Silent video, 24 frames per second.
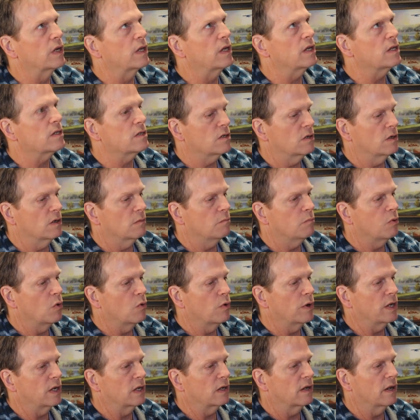we get to a
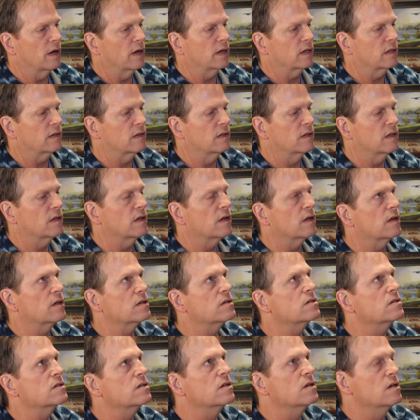point like
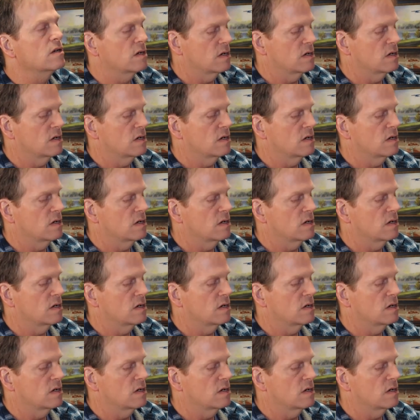this,